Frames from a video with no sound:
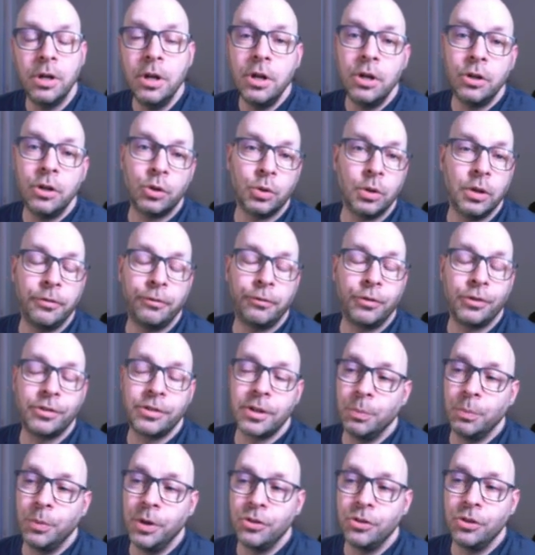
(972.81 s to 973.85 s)
So if for
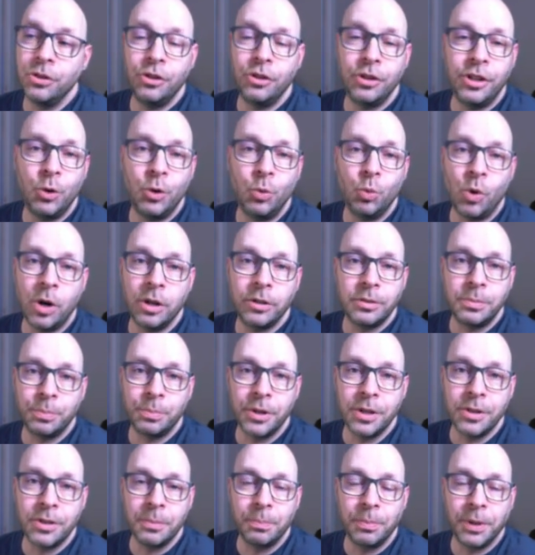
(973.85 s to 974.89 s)
some reason you didn't want to
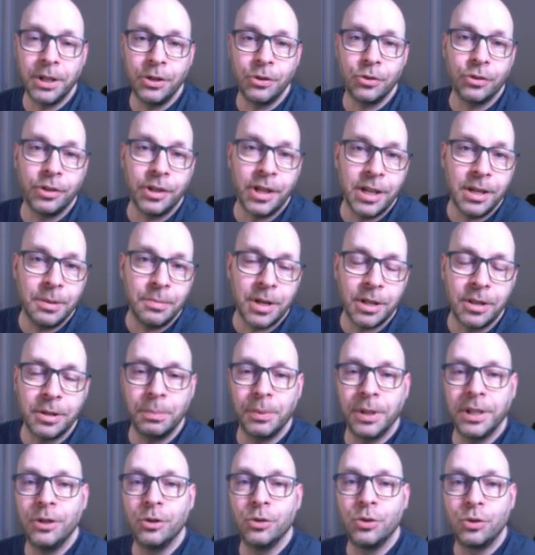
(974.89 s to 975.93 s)
print the player's name and the
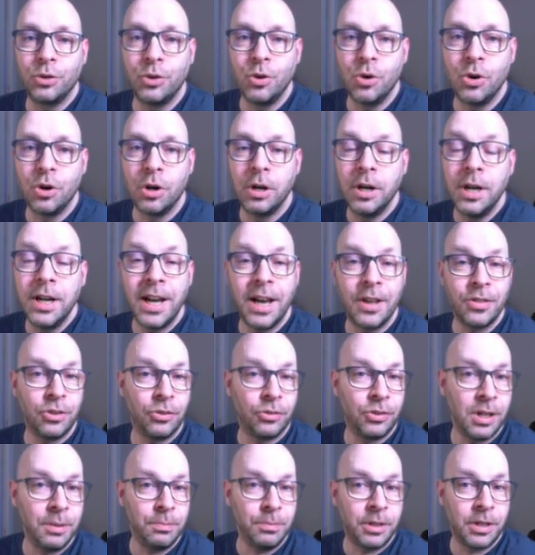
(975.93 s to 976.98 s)
player's score at the
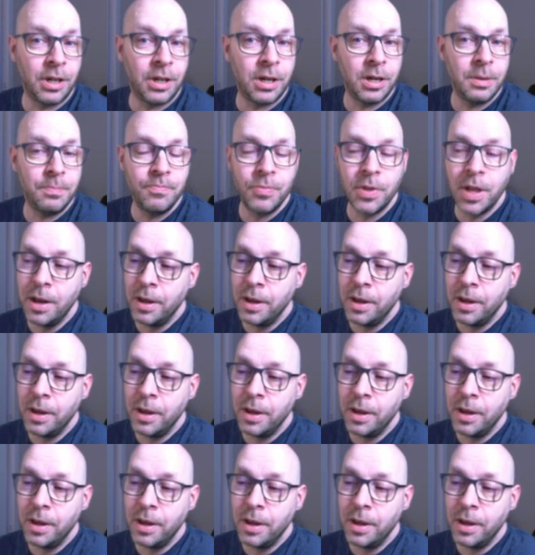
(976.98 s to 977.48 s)
same time,